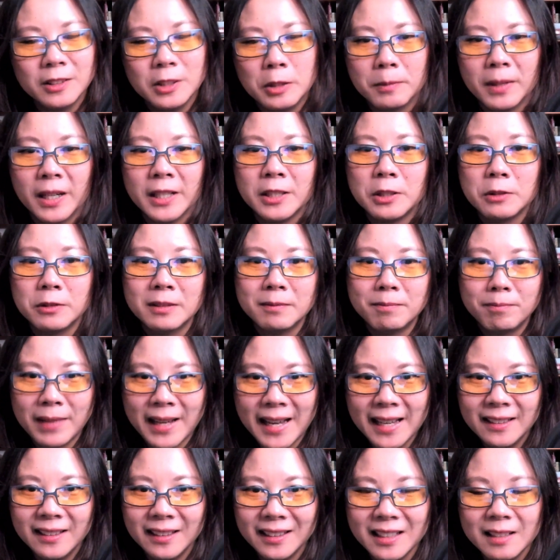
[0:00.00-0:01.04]
You might do it
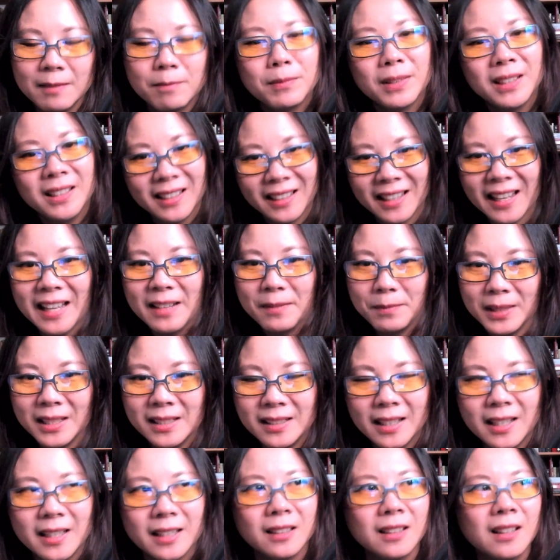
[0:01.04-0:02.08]
badly, but it can be
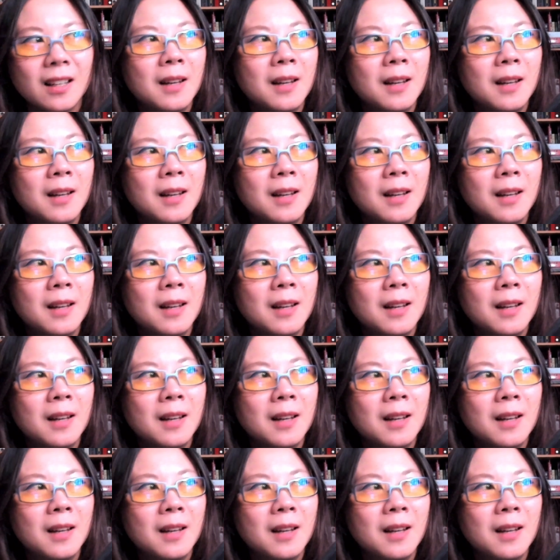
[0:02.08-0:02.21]
done.